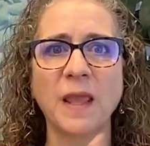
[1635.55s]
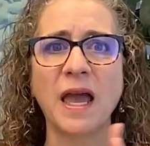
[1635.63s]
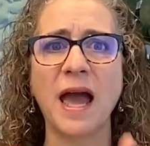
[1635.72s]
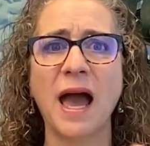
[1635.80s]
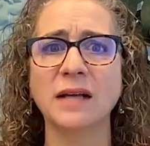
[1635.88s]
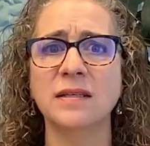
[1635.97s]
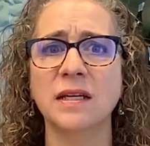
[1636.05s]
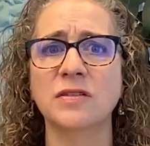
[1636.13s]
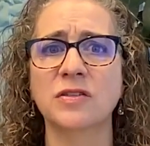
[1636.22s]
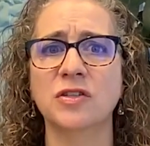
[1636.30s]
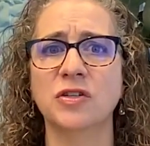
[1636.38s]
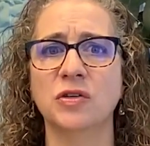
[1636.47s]

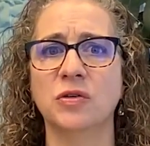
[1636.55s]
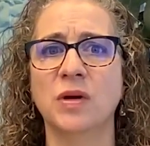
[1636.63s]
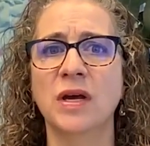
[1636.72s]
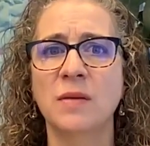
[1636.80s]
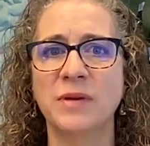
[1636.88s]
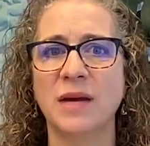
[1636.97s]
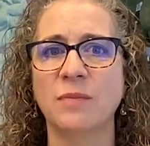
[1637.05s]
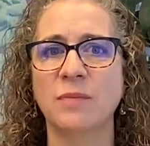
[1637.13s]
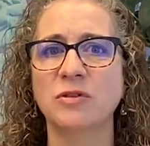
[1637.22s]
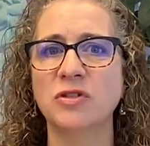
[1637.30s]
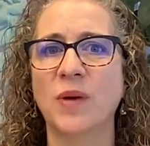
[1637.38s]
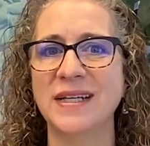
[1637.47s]
access to be
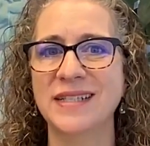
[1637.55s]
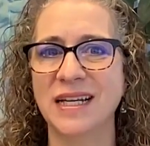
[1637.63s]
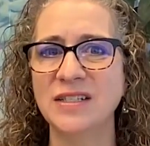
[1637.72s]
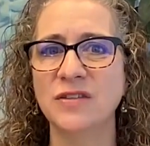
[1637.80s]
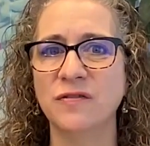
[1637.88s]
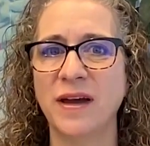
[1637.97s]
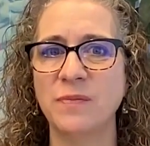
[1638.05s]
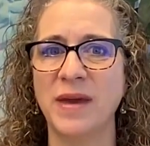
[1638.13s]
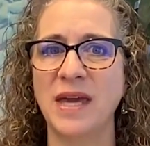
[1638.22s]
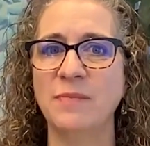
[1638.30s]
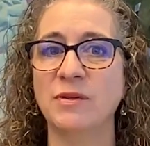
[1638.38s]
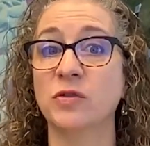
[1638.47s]
able to identify
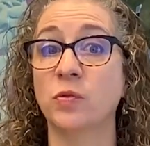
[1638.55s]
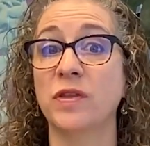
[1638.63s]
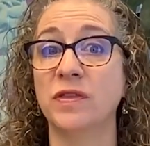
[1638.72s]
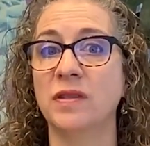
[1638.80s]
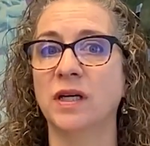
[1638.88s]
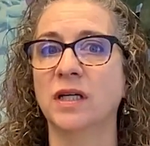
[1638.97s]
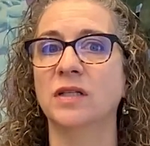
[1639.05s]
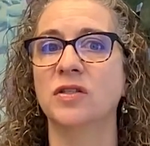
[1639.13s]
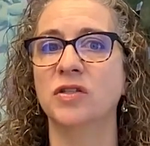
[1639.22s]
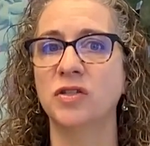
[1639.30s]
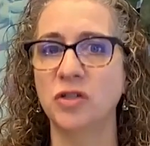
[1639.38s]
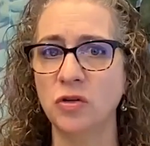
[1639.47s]
payments within the
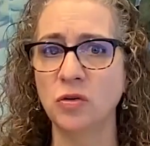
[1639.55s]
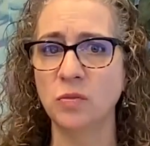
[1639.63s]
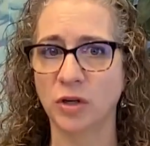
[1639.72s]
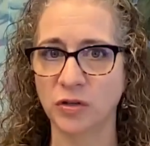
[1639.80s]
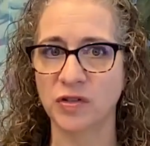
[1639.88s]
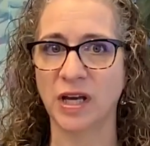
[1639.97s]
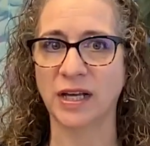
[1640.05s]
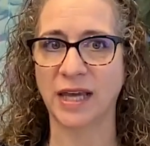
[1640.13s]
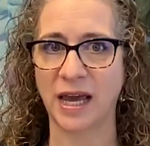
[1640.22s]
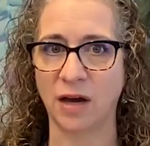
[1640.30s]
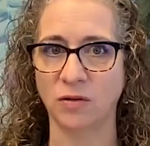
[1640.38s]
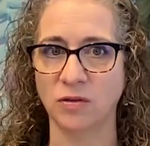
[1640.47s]
consumer's
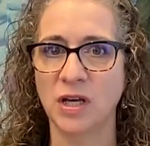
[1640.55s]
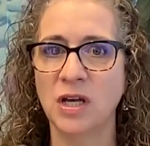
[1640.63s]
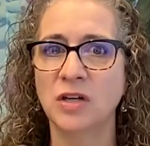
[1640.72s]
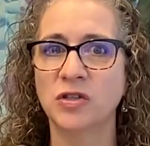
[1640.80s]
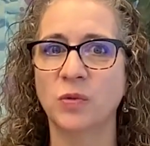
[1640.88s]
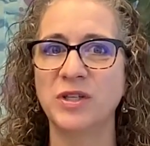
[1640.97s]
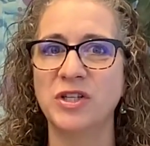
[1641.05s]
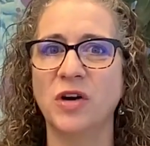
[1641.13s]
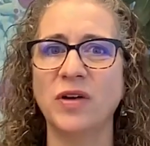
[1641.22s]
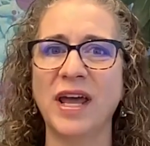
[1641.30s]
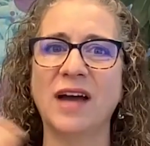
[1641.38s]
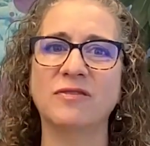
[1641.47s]
account. So we
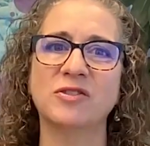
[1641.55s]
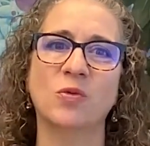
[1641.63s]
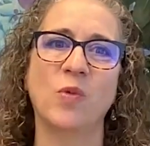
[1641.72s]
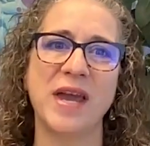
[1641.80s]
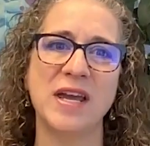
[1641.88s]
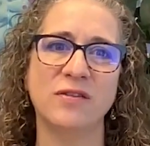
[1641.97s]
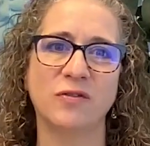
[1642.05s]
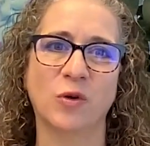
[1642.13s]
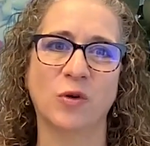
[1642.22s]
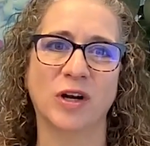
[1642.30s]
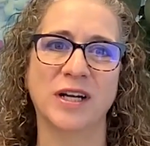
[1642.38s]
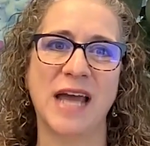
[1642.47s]
don't have to wait
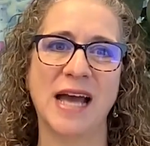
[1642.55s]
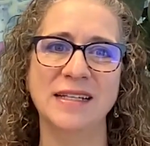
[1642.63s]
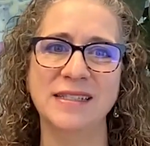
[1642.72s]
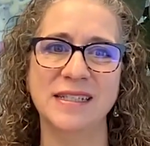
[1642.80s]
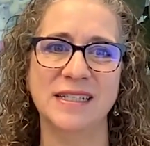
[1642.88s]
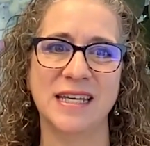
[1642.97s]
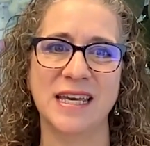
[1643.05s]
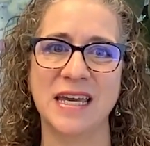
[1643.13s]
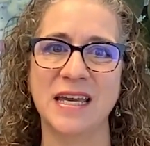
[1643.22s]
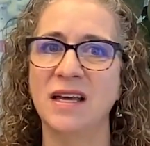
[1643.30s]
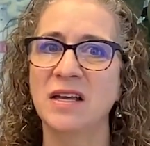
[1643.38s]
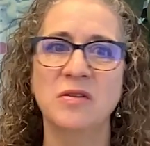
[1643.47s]
for an
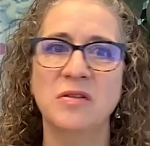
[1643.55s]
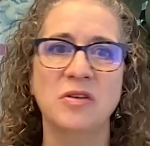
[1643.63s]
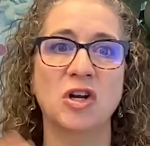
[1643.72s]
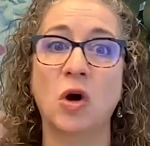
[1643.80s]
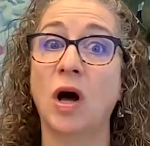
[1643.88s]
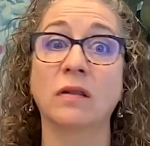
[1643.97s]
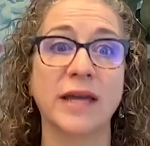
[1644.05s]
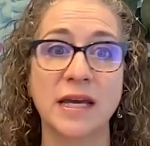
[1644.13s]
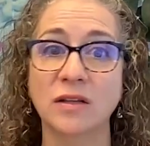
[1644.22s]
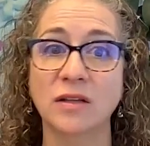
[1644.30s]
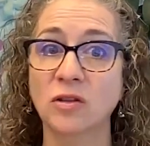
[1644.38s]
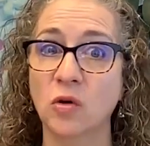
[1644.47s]
entity, a
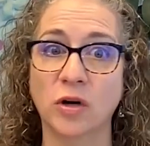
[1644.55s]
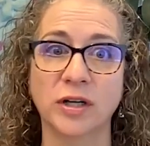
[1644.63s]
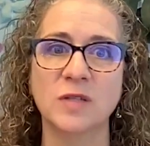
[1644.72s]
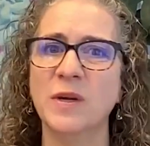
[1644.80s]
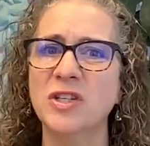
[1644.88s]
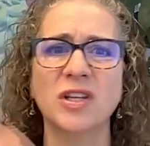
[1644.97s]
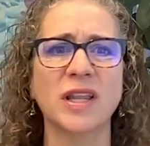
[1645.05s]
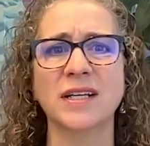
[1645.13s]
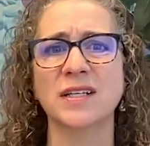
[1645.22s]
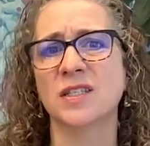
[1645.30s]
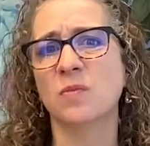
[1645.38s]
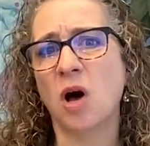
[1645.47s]
landlord, especially
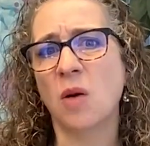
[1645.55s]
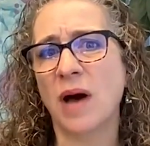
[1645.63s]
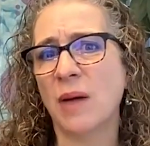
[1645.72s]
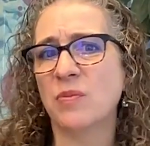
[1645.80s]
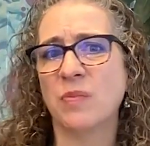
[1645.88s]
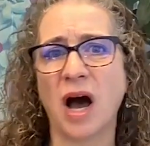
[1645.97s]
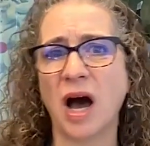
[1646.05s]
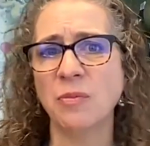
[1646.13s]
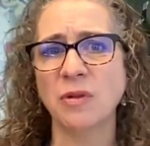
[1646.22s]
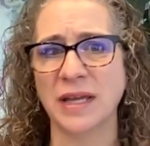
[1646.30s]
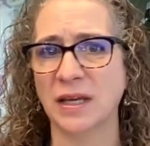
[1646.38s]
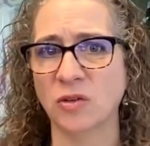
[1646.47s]
like a small mom and
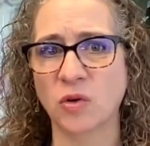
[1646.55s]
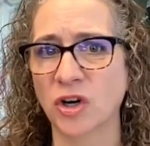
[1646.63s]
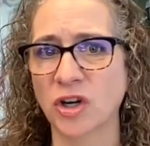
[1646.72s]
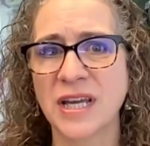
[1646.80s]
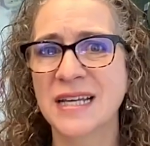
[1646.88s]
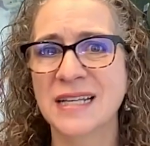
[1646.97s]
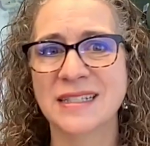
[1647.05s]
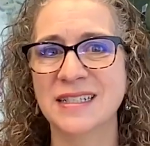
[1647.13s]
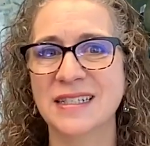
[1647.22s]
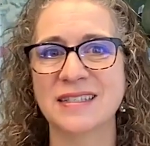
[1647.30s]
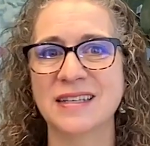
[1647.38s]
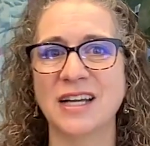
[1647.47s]
pop landlord, to
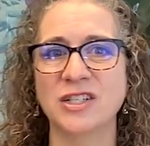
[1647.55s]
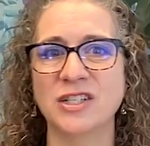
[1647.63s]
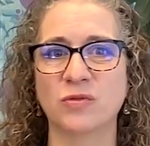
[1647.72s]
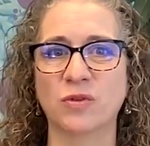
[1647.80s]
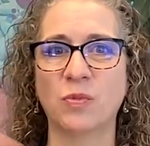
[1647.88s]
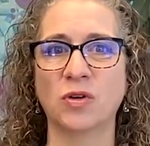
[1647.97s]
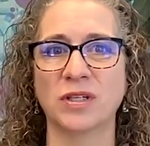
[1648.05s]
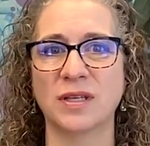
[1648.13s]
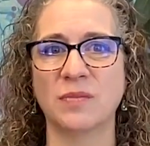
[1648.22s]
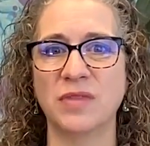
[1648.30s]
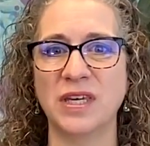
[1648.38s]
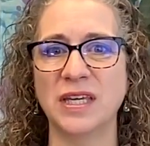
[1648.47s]
decide to report
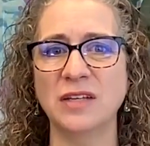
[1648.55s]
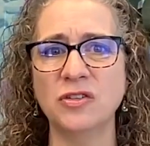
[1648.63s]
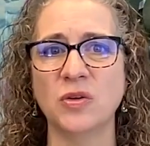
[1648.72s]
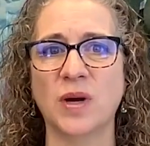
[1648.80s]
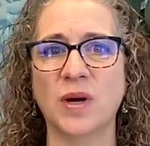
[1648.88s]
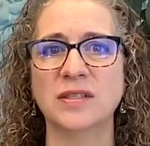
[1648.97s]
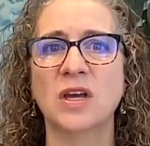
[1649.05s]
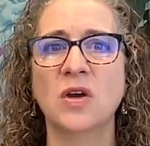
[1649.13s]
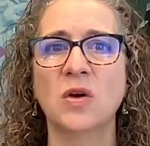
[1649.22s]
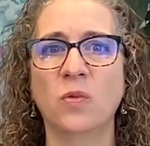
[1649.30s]
something into us.